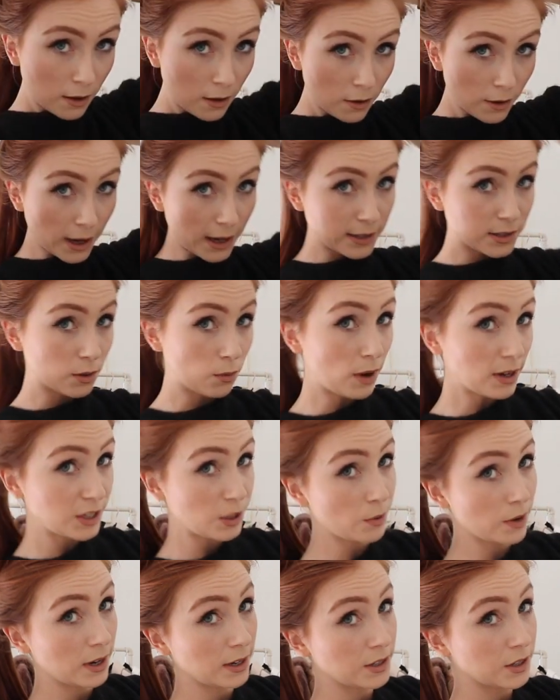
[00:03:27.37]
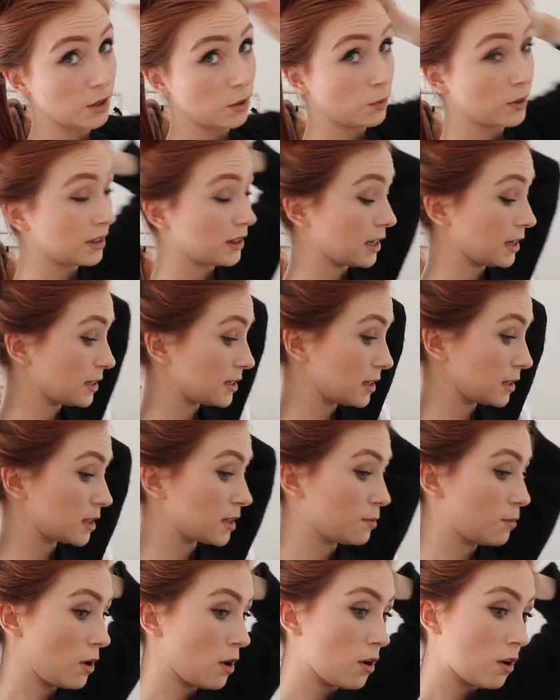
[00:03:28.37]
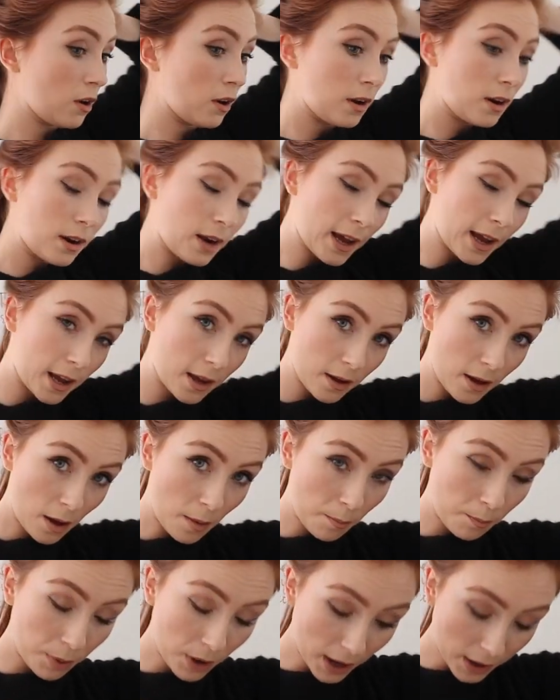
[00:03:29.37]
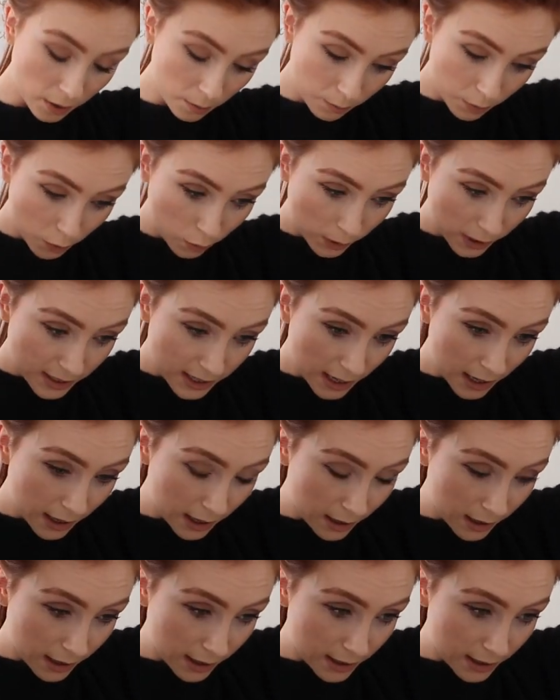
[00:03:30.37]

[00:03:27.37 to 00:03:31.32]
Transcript: Okay, so what you want to do with this small like bottom ponytail